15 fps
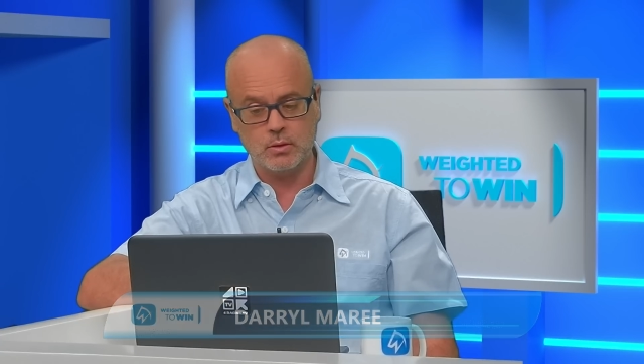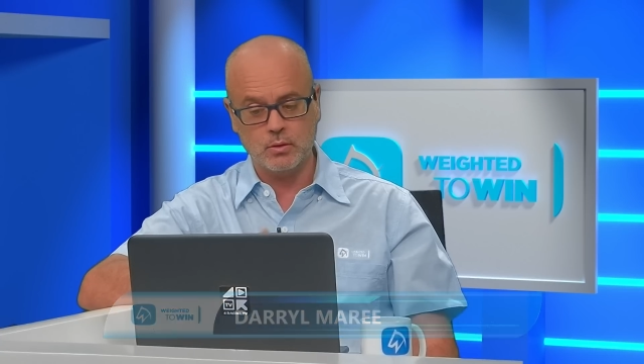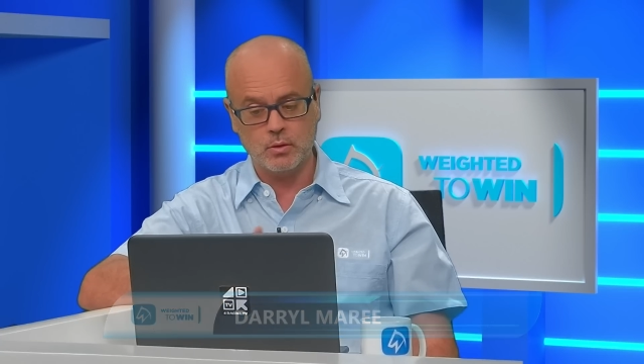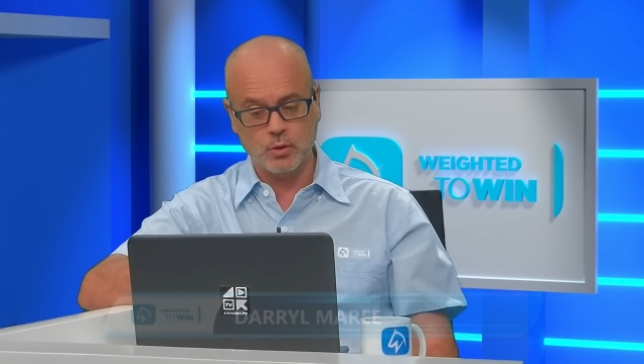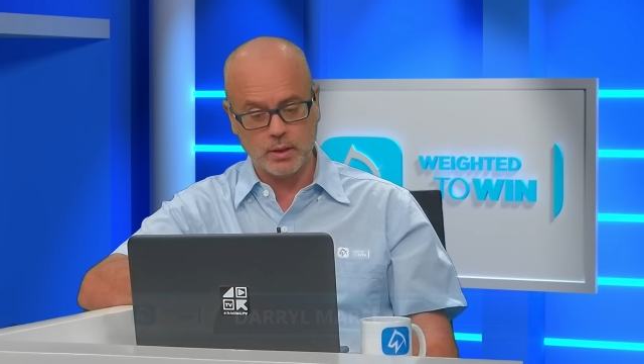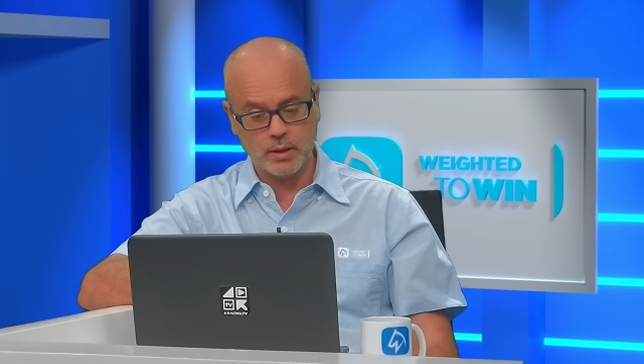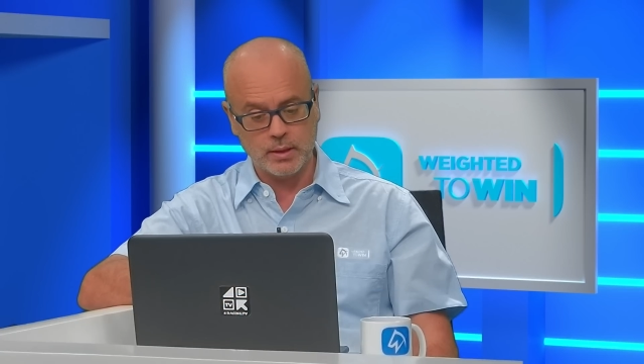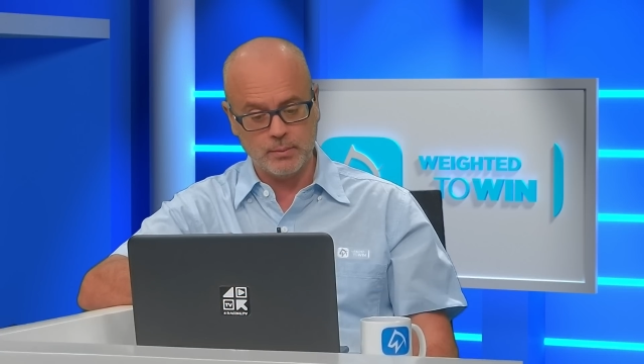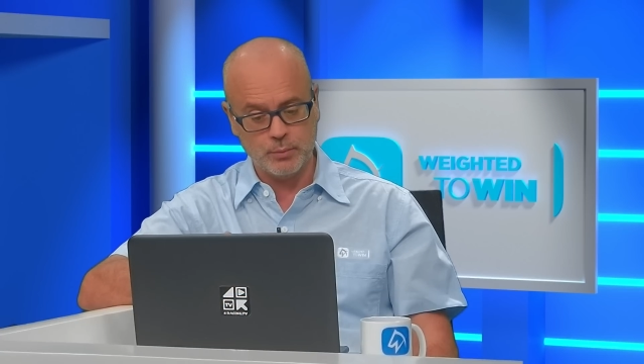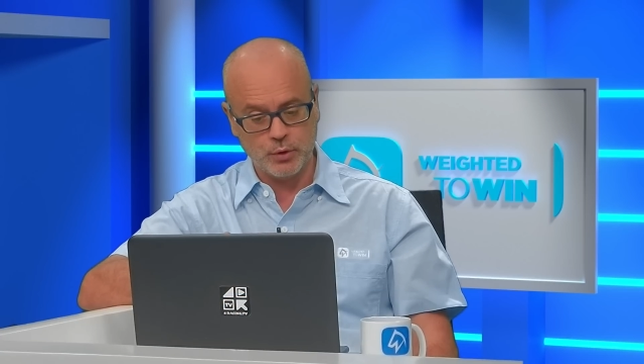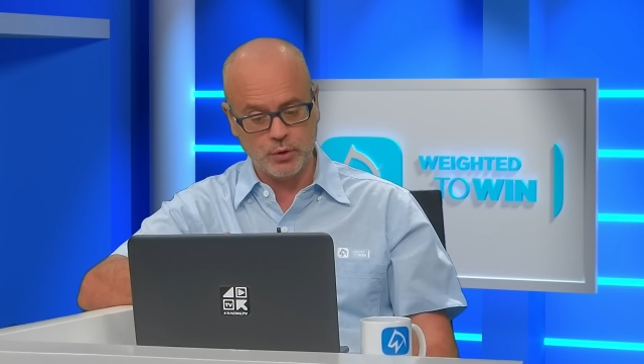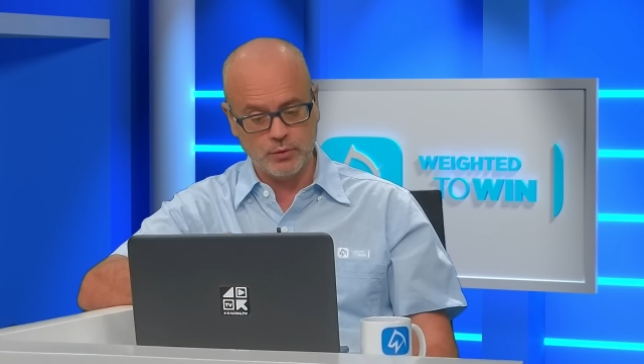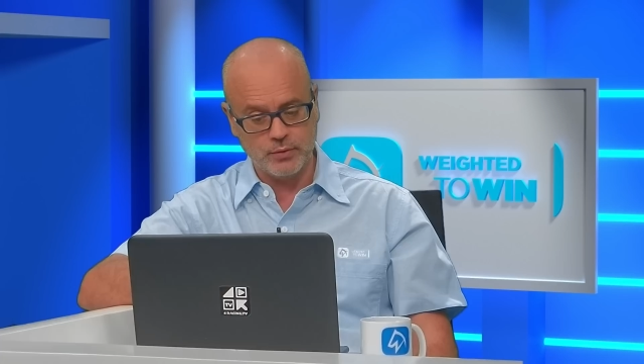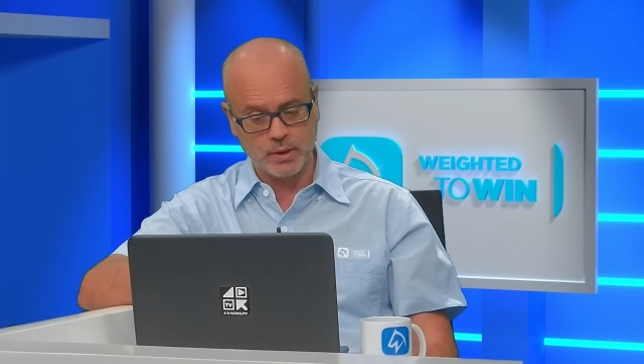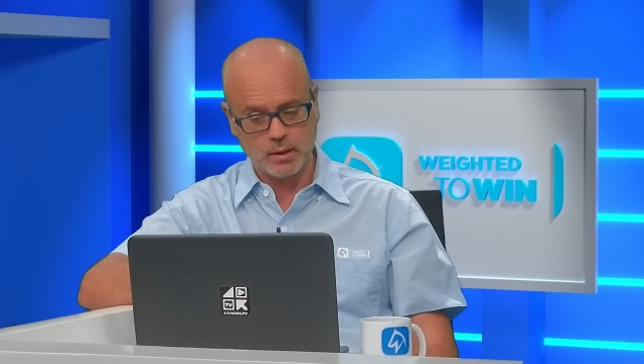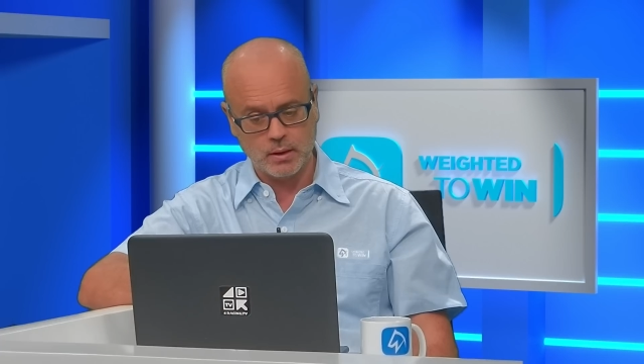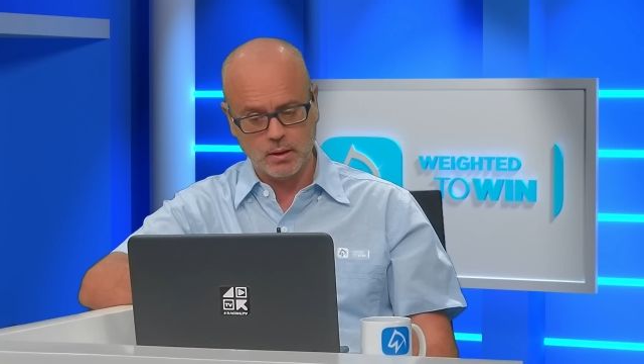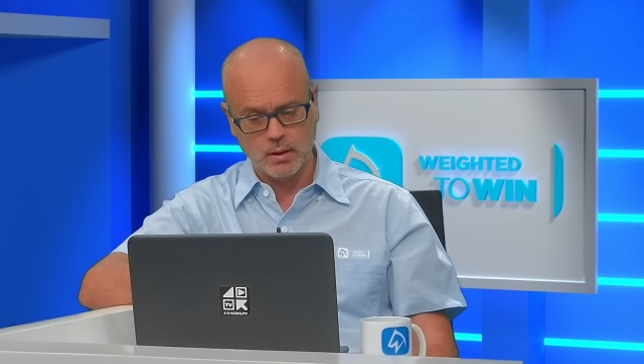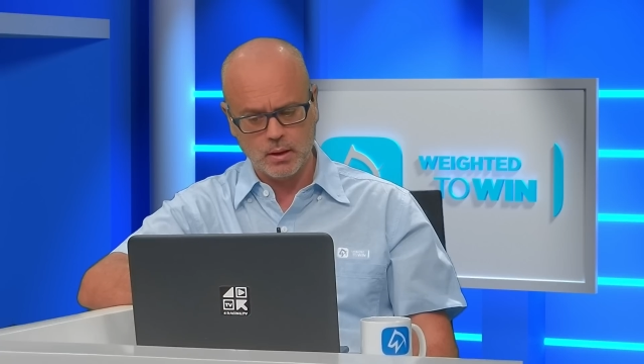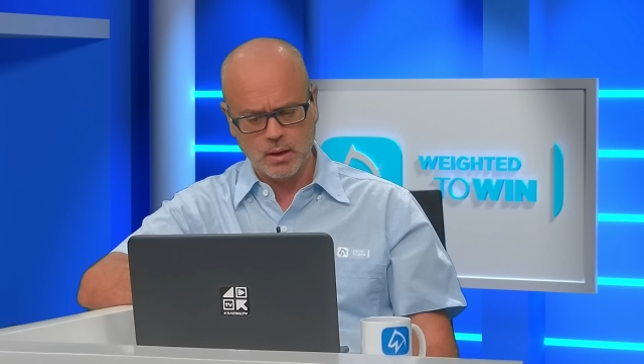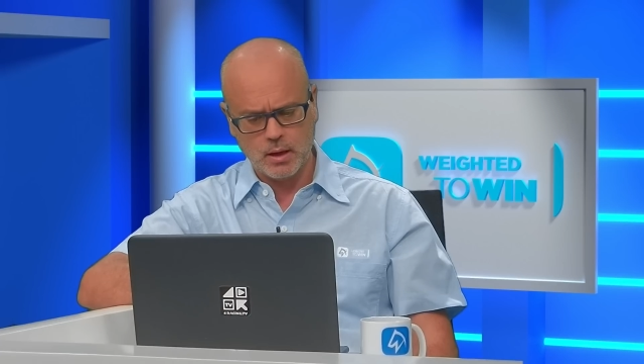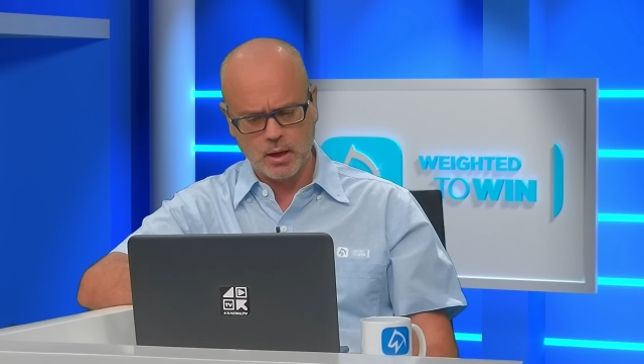who are improving.
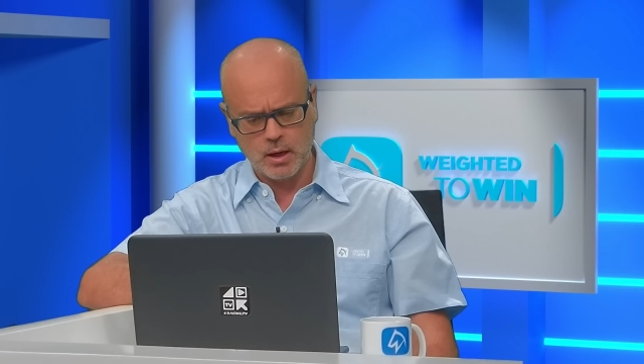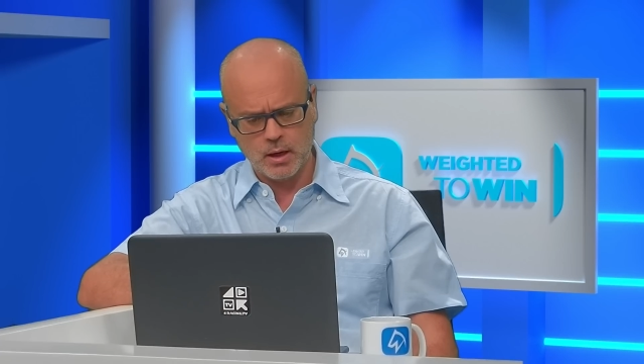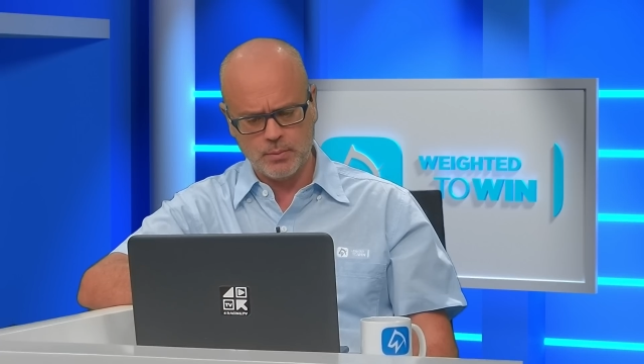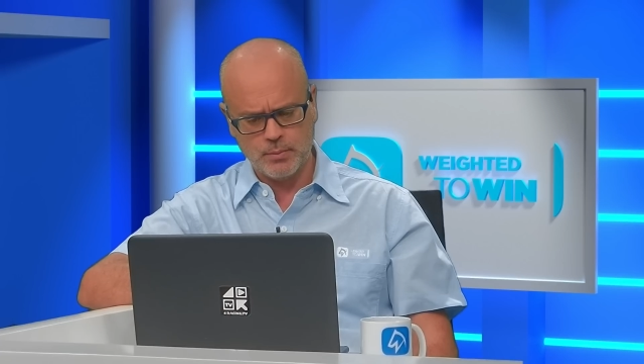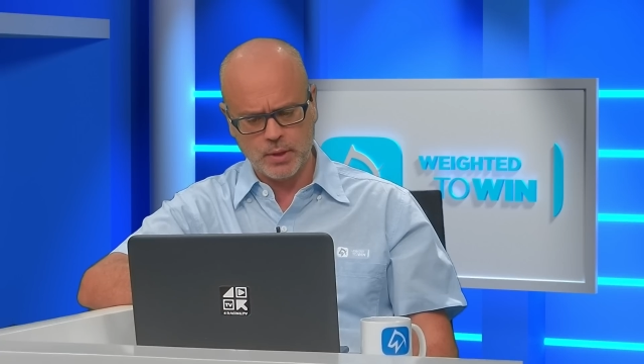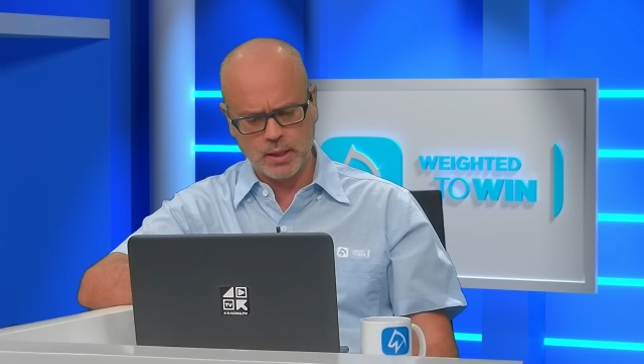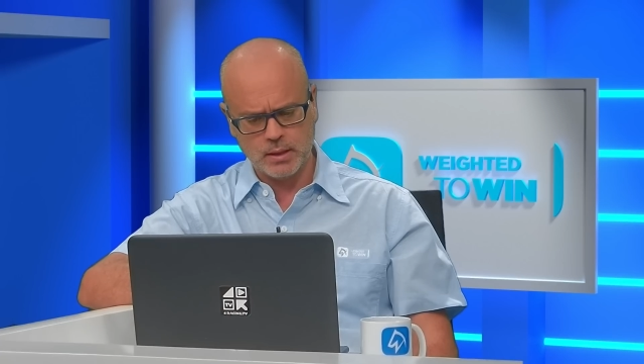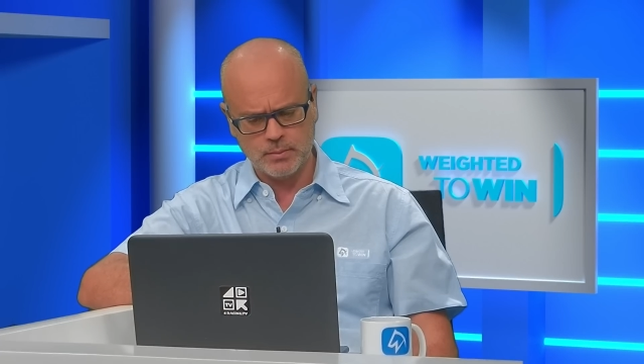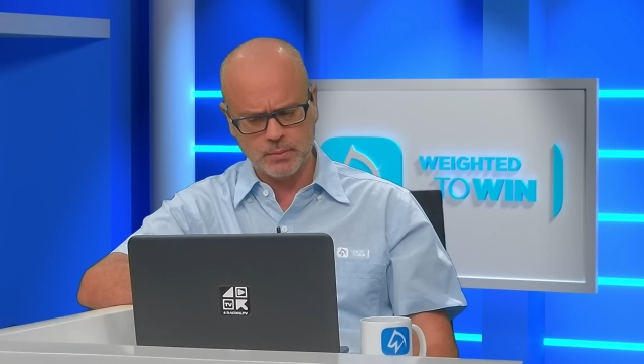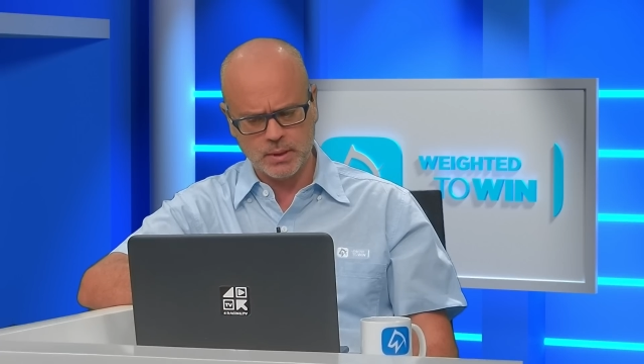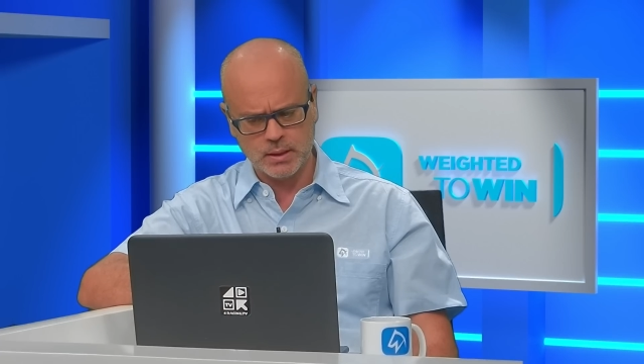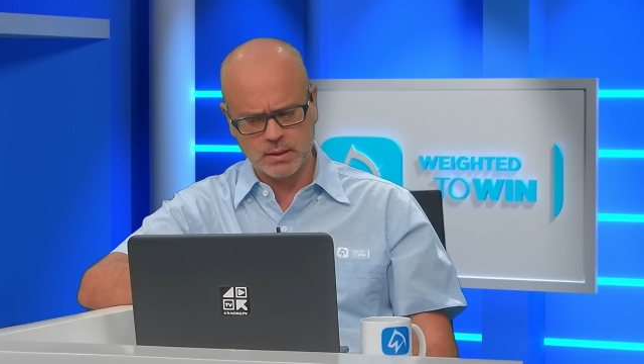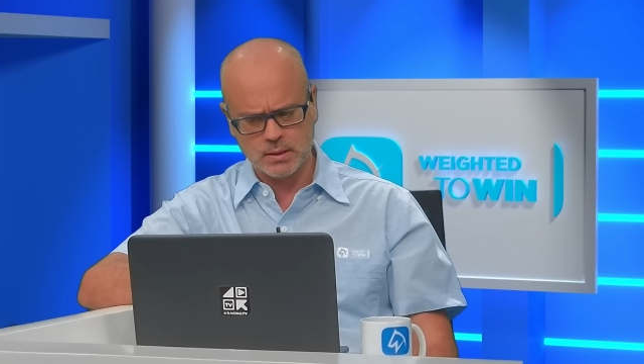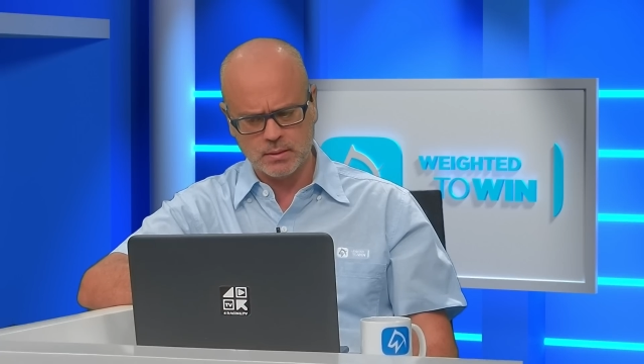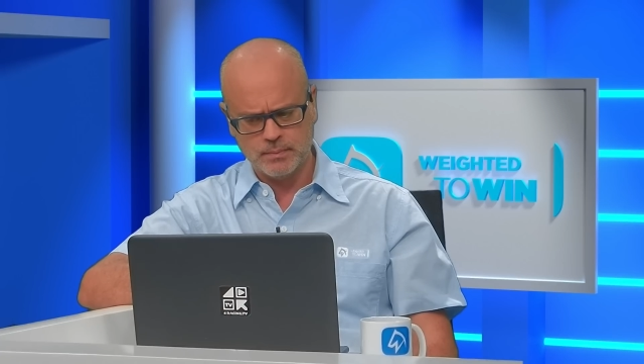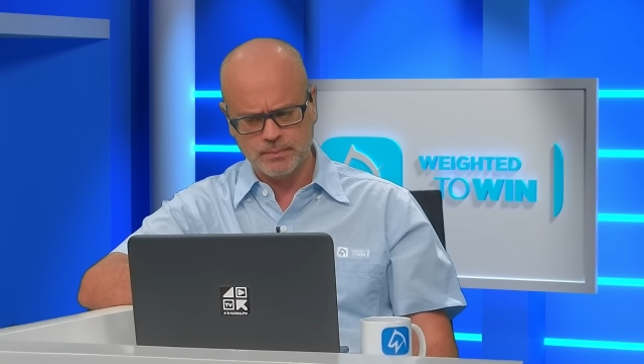Uh, Brandon Bitt,